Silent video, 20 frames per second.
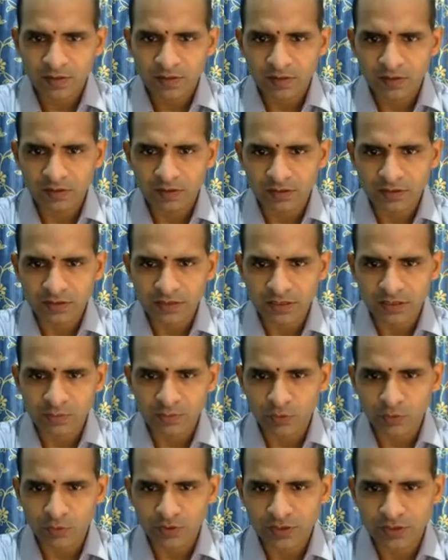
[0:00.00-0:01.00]
On the same
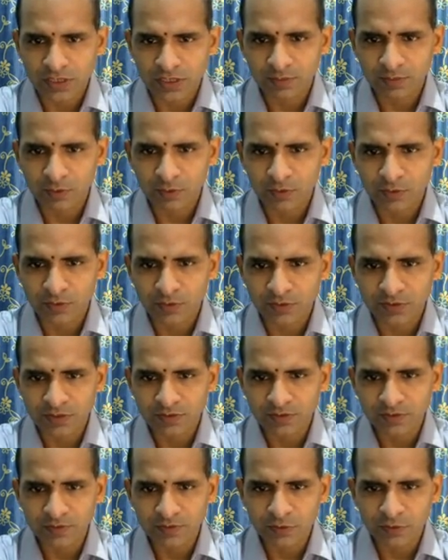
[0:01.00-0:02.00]
location I am going to
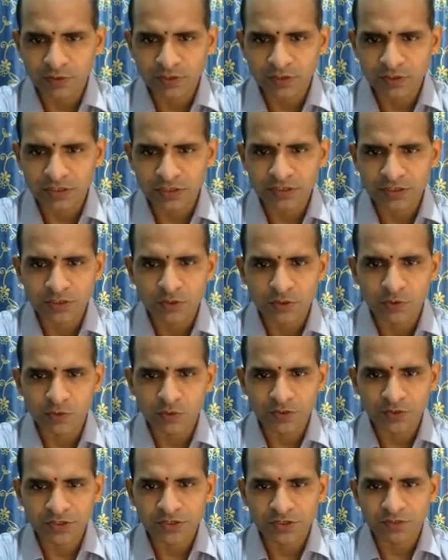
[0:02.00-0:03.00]
save. You can change your
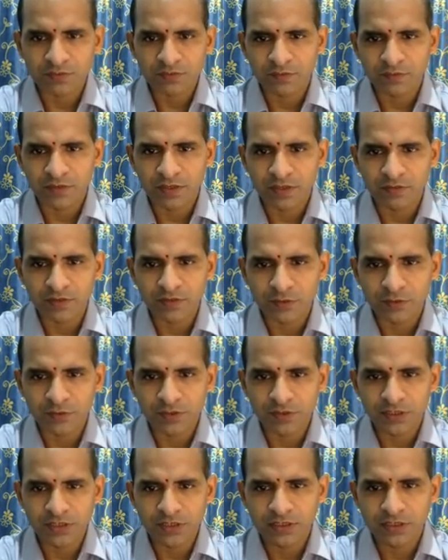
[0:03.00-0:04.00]
location whenever you need.